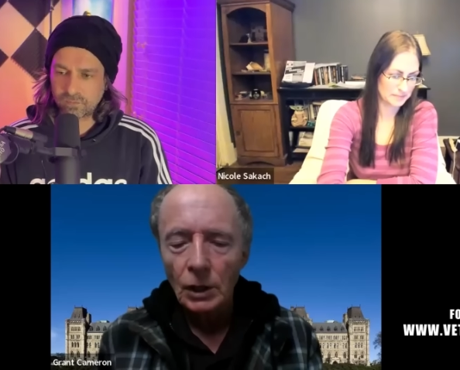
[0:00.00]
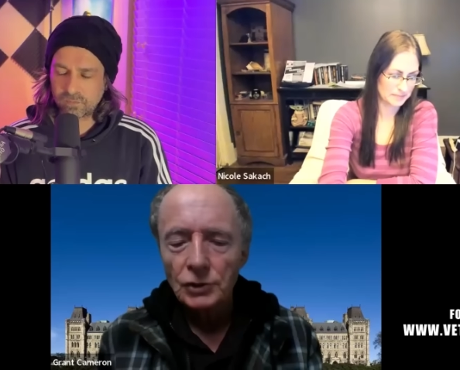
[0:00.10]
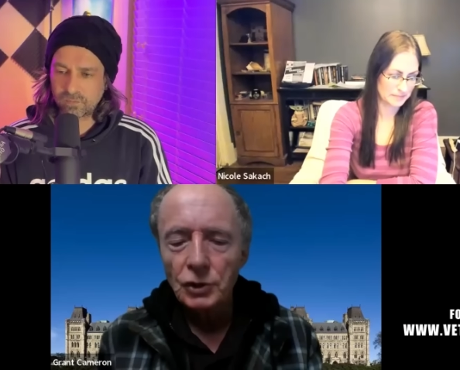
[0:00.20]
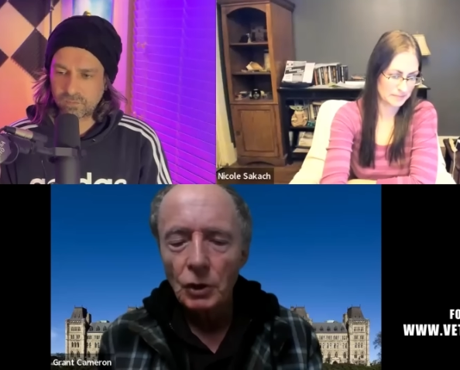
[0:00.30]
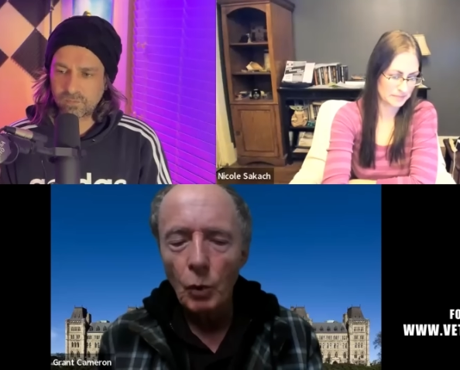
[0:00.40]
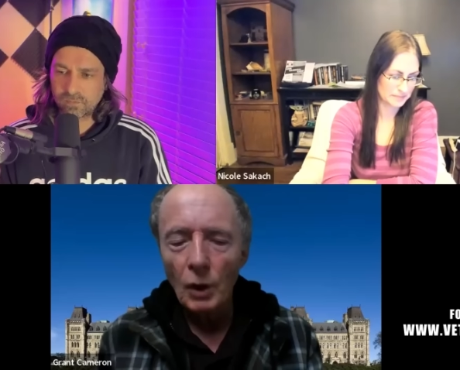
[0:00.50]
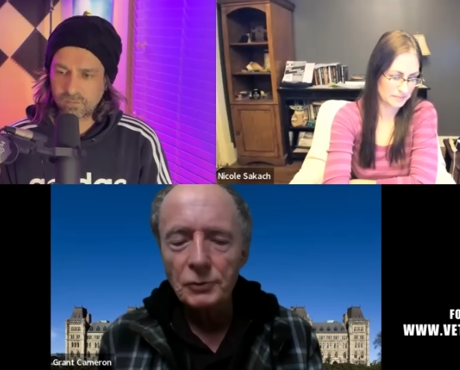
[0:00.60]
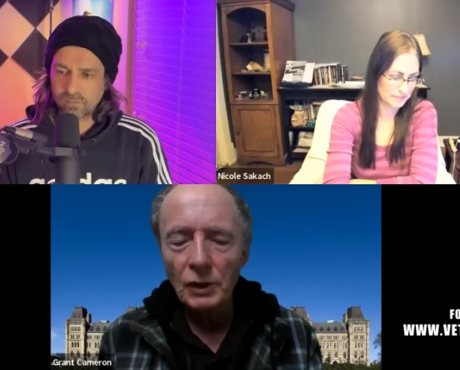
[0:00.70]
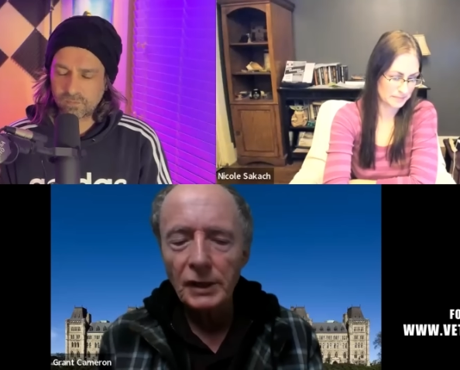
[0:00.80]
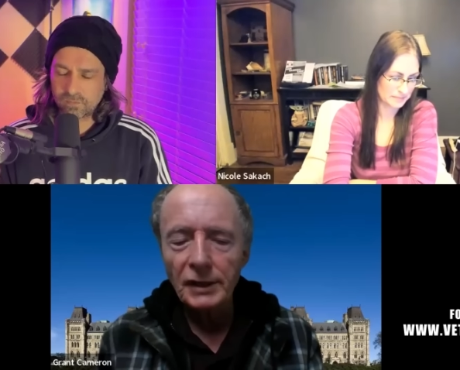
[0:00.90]
Speaker 1: So it wasn't
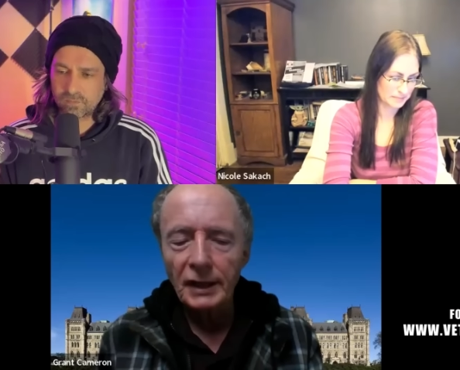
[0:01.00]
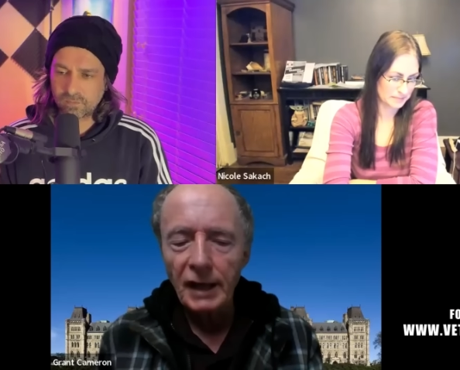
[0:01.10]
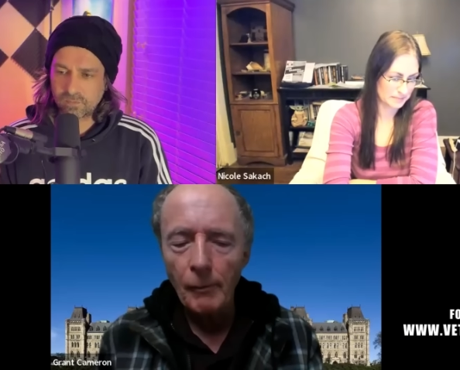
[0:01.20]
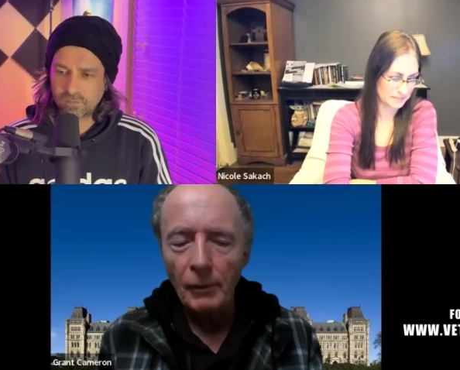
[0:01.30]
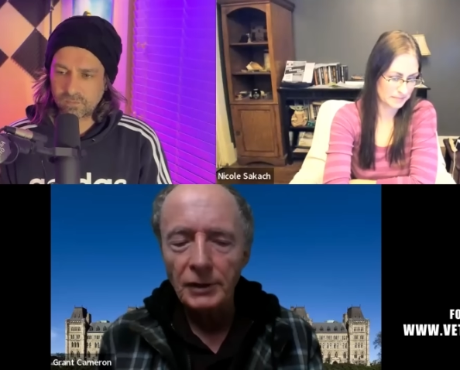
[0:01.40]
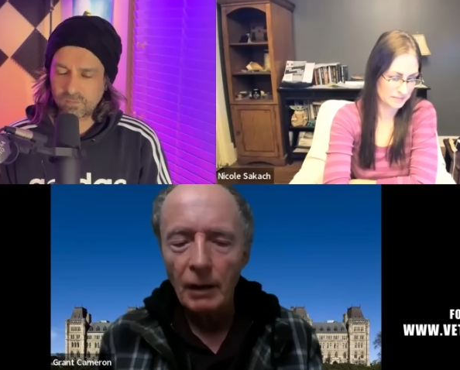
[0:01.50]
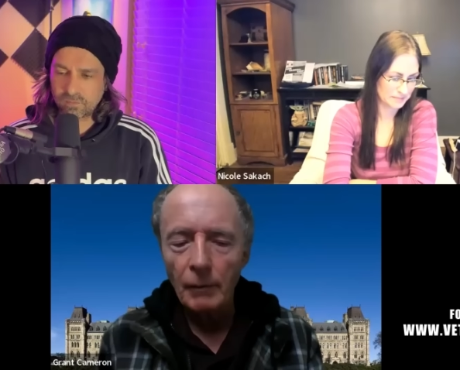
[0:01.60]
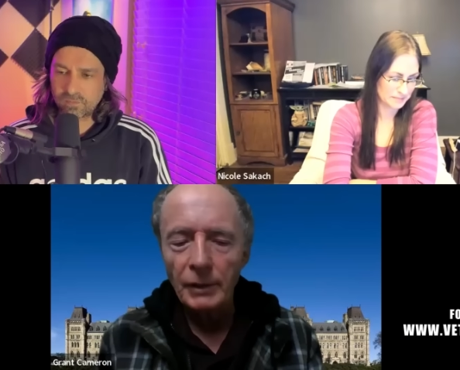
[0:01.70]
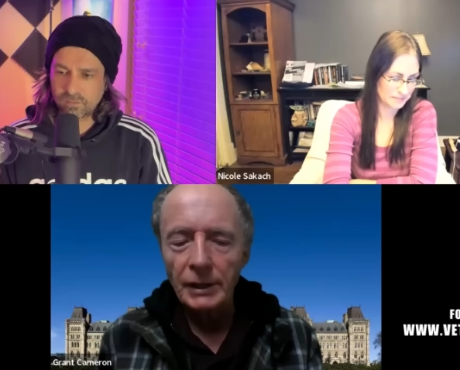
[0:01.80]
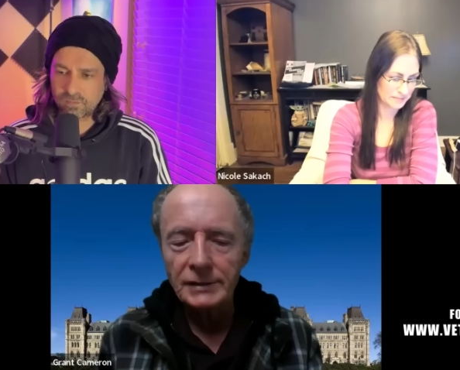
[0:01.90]
really the government. The
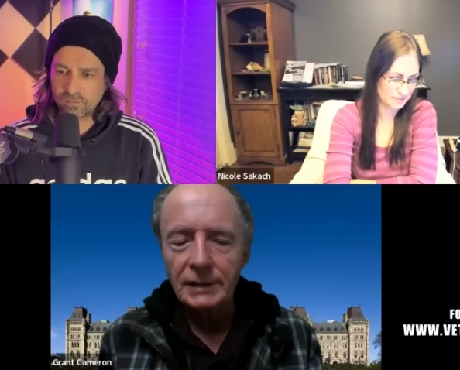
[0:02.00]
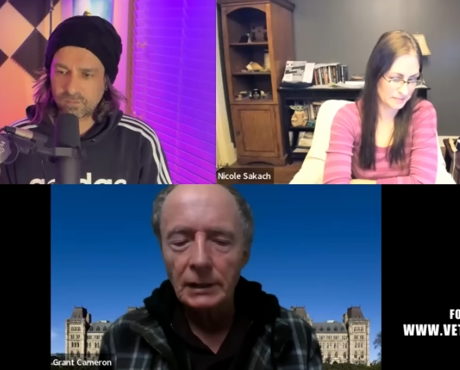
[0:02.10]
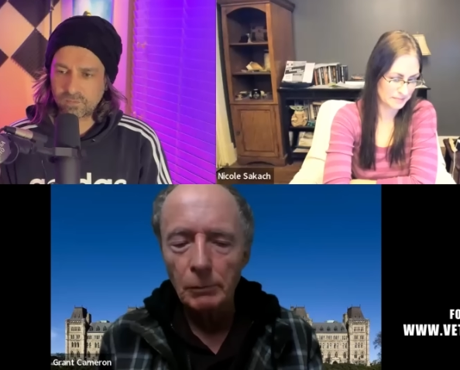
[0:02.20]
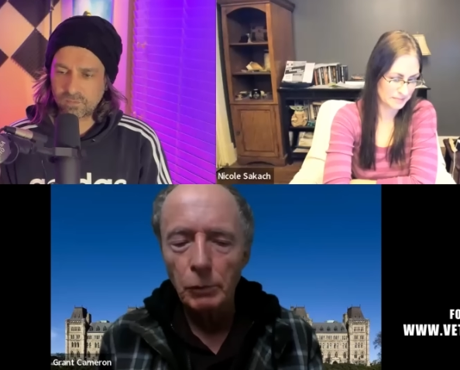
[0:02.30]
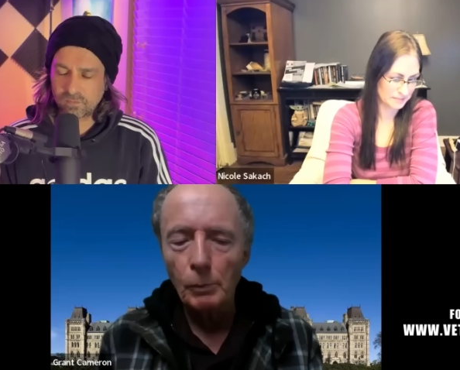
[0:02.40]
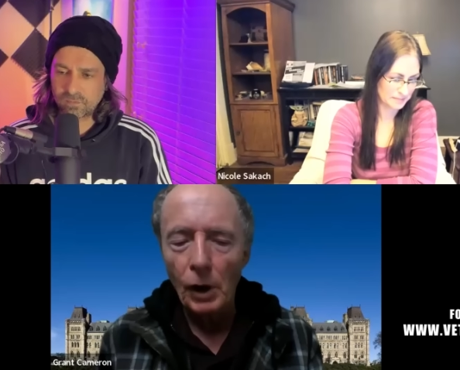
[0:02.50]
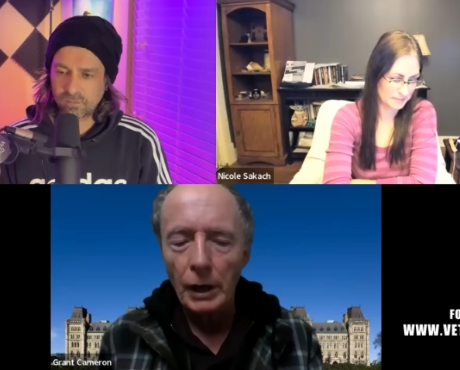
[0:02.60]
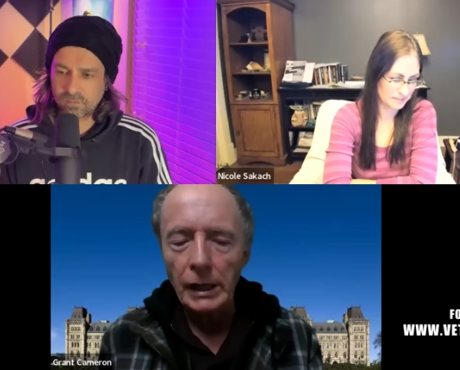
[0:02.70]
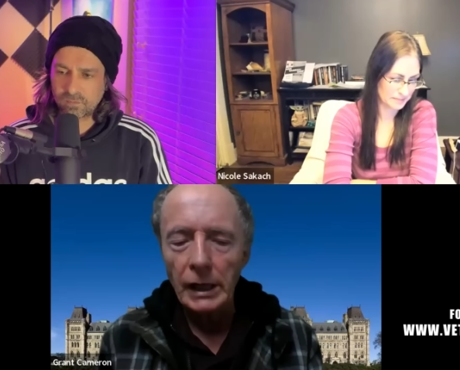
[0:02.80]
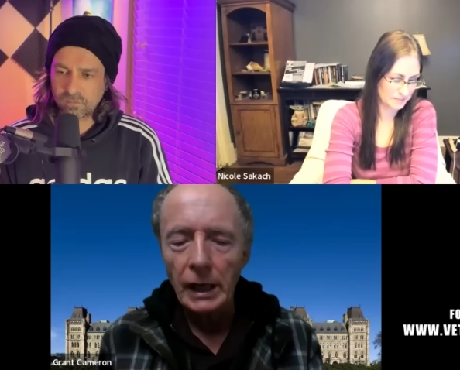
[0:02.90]
government is the Liberal
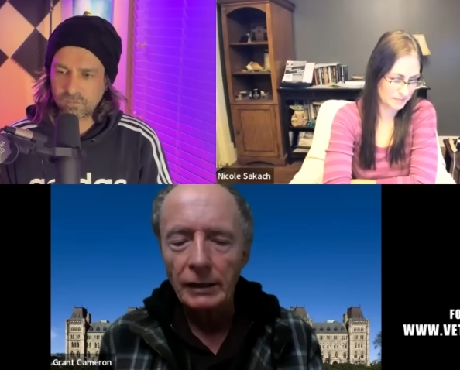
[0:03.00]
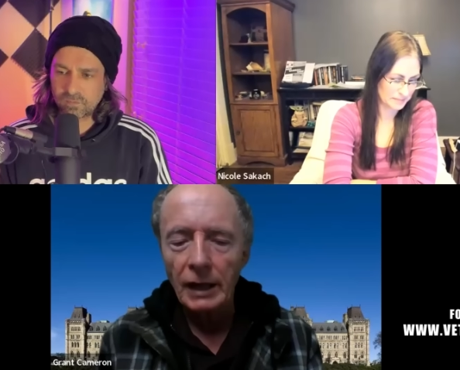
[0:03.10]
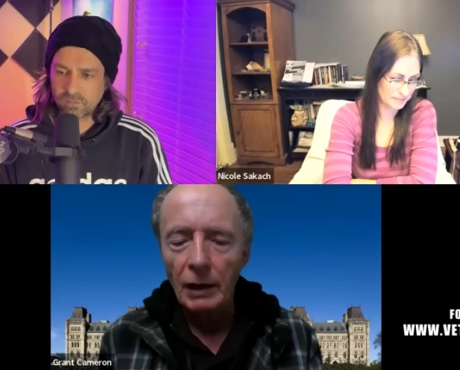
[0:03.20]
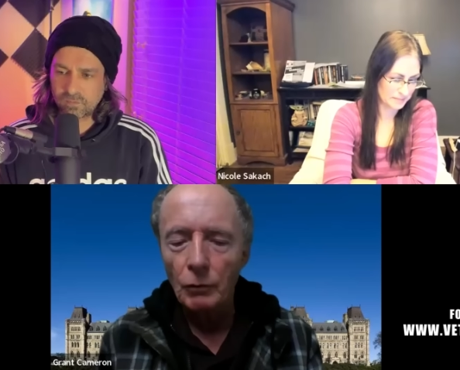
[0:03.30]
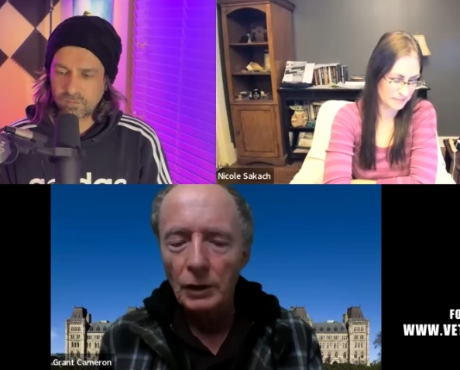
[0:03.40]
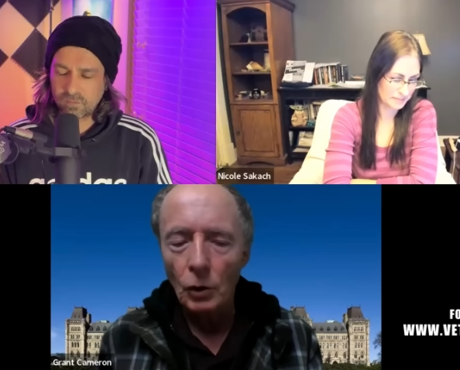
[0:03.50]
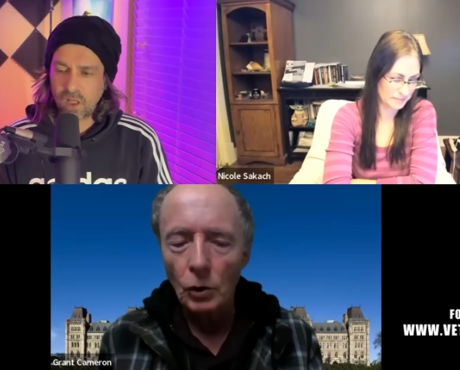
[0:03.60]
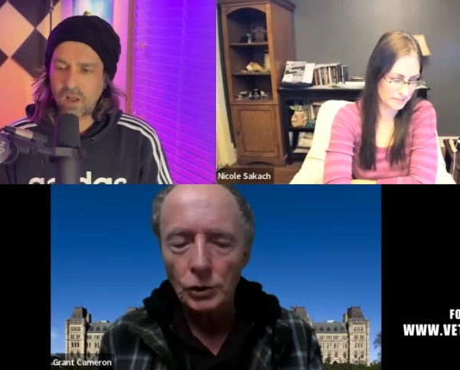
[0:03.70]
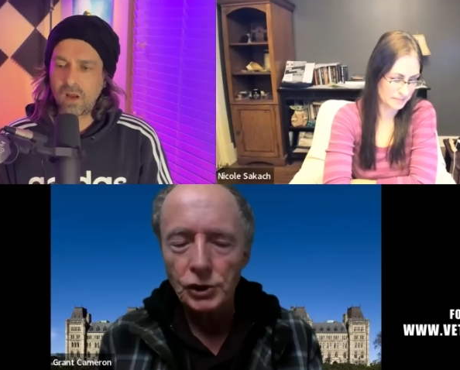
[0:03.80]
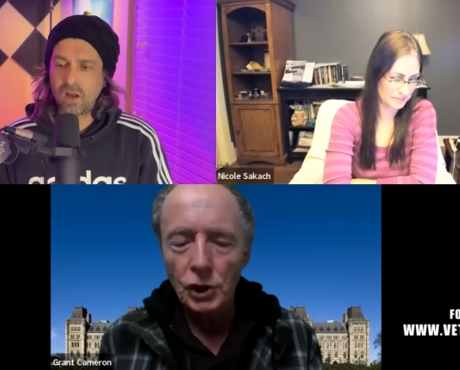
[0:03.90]
Party, and they run the
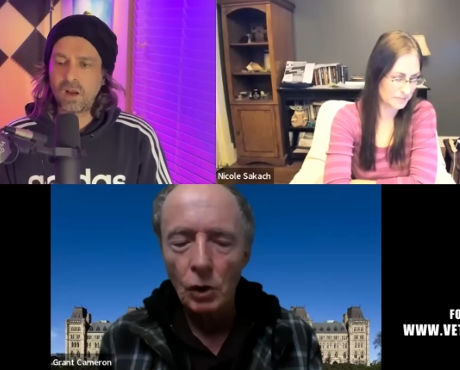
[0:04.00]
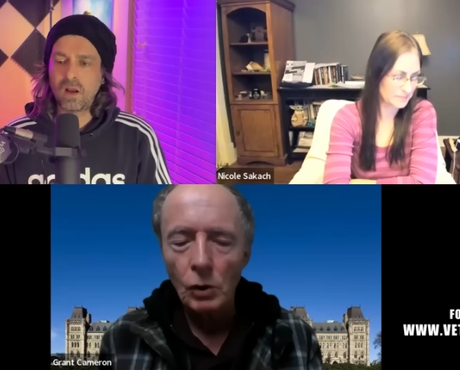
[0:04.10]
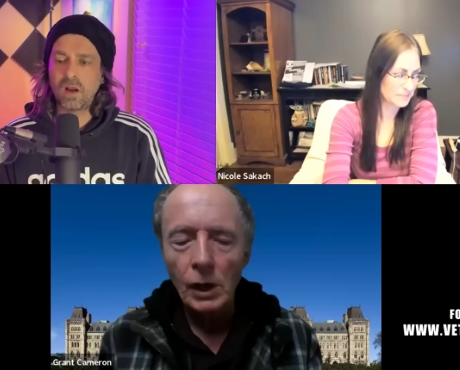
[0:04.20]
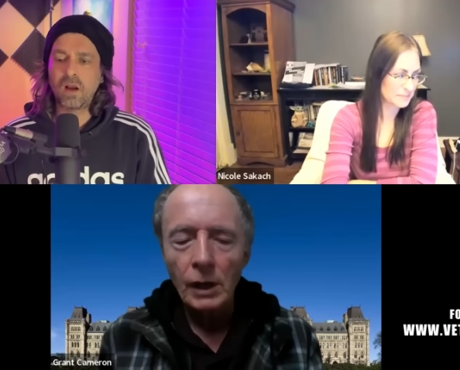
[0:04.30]
whole show.